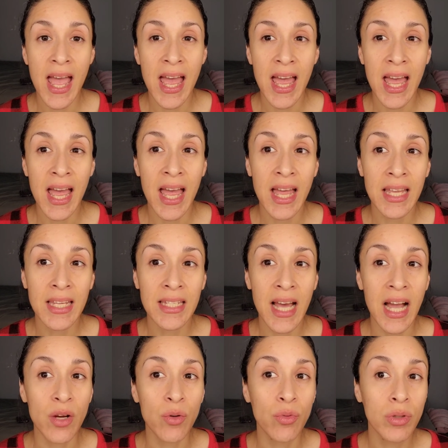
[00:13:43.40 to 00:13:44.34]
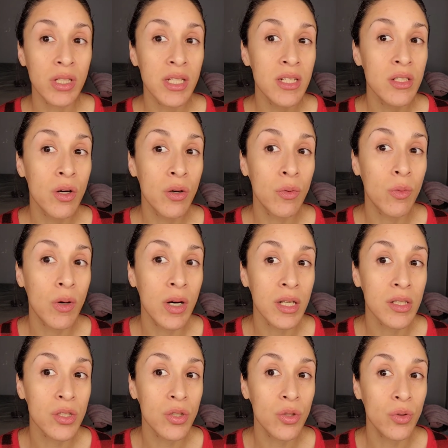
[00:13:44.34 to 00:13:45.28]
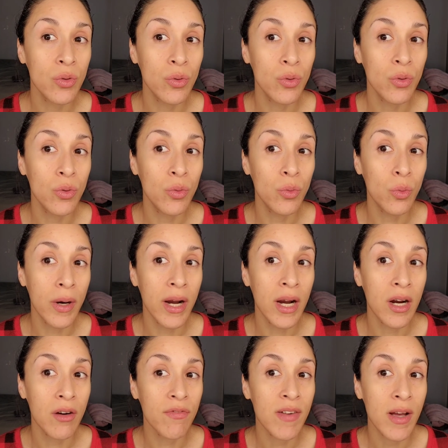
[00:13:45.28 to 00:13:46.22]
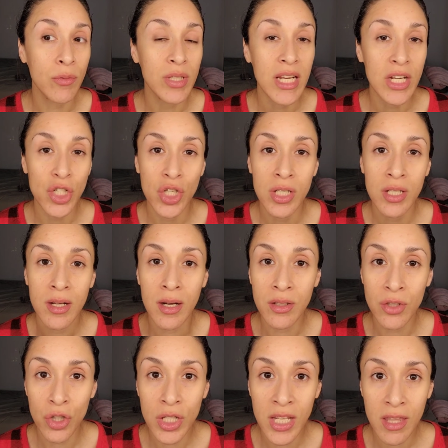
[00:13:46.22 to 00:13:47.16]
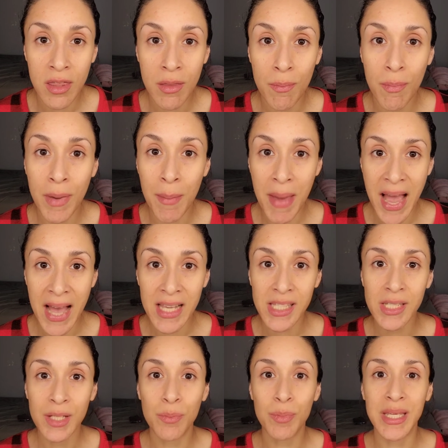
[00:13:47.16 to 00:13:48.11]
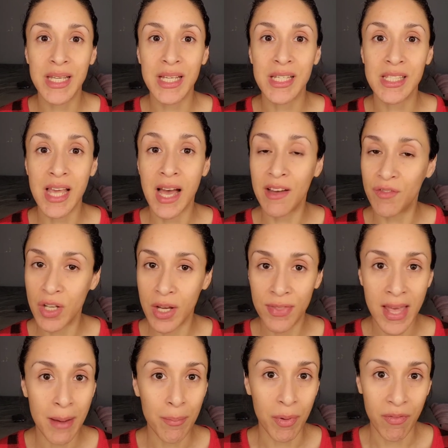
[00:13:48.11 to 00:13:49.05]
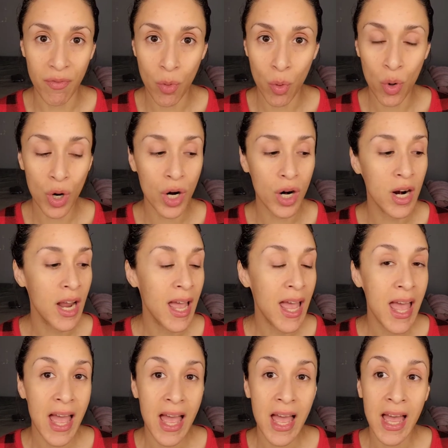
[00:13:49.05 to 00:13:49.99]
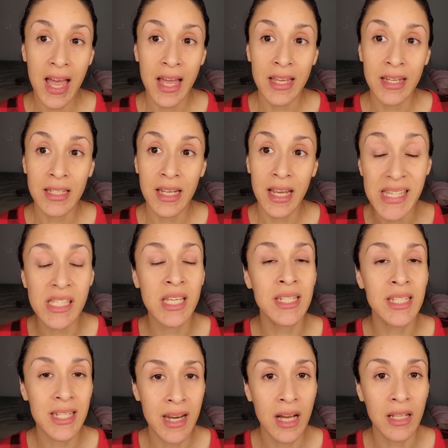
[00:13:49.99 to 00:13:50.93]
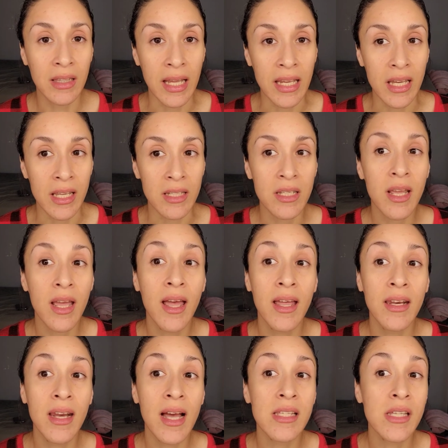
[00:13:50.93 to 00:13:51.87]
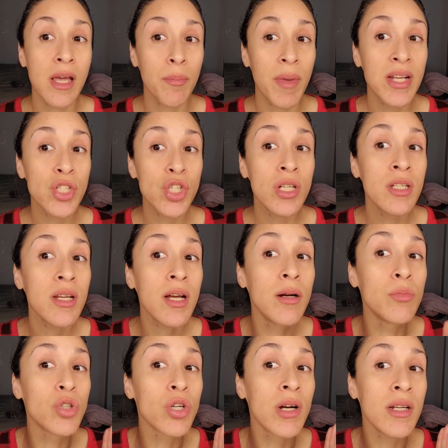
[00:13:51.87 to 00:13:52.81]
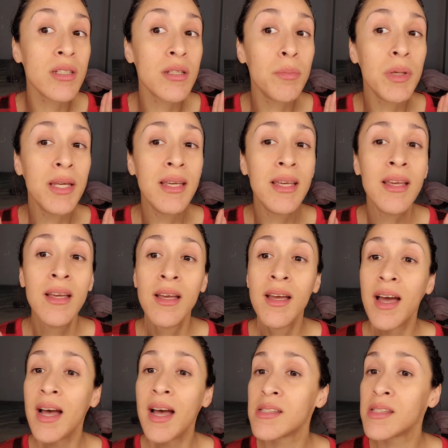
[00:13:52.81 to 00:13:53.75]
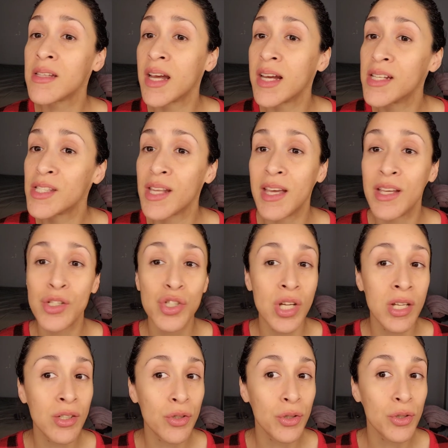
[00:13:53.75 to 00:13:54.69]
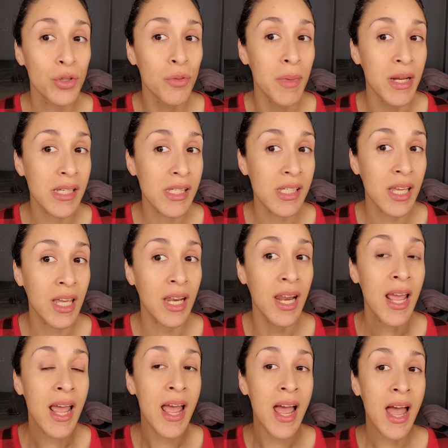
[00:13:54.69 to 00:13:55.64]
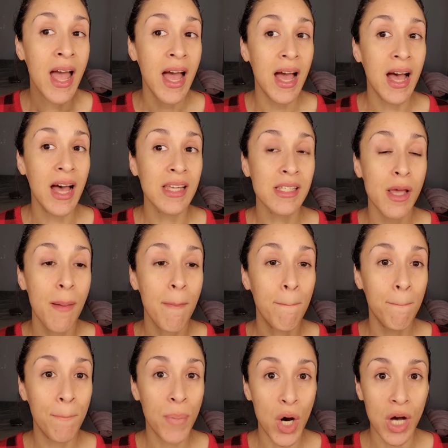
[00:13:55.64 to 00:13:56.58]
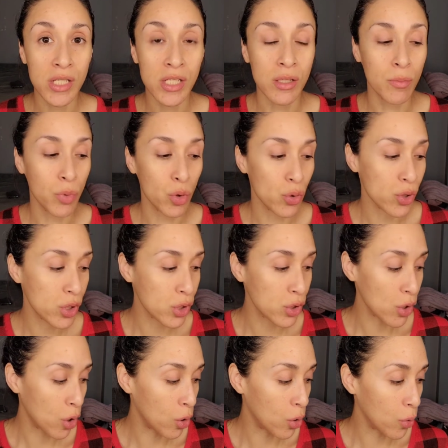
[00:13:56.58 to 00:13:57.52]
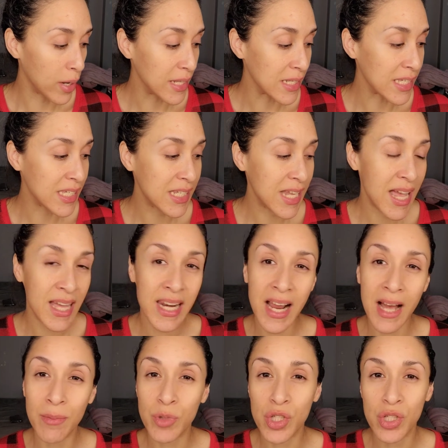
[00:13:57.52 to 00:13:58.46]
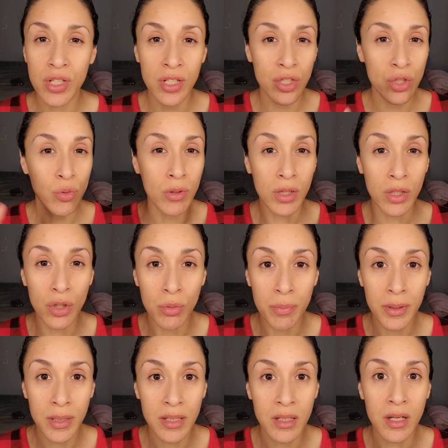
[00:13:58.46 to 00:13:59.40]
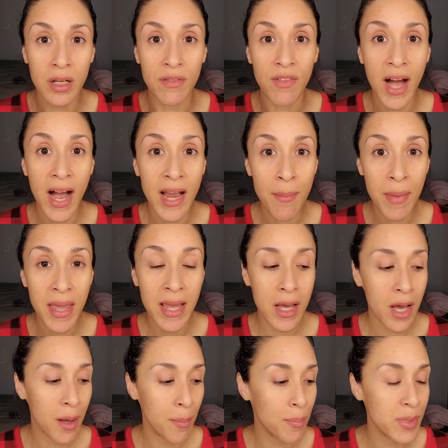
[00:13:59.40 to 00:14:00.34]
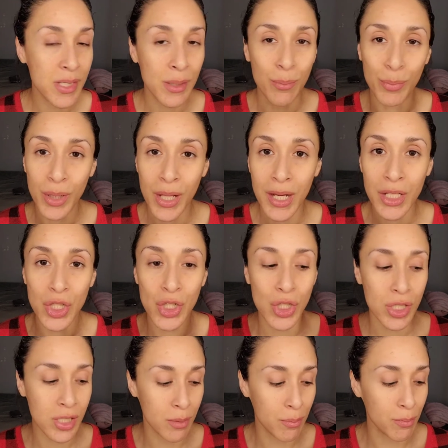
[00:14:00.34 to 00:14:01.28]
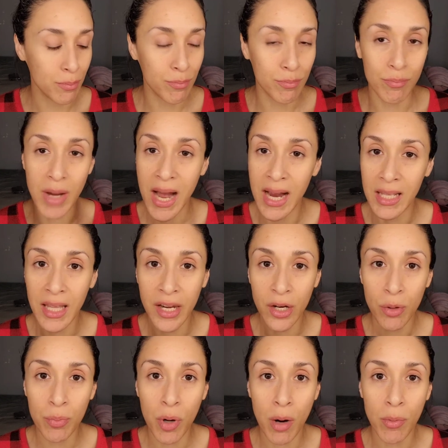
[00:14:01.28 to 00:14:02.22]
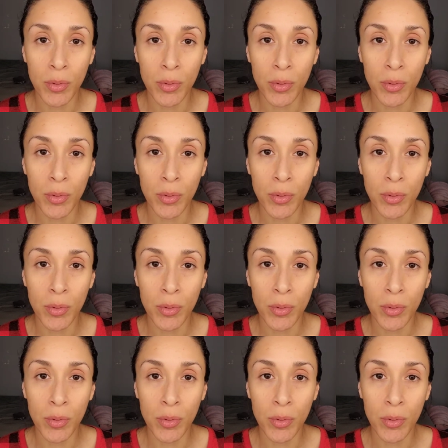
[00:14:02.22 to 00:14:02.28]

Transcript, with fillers: and I really don't want to wear foundation underneath my mask because I've done that before and my skin did not like it. And as I mentioned, I'm trying to be as nice and gentle to my skin as possible. So instead, I'm just going to do a little bit of eye makeup, some blush, some highlighter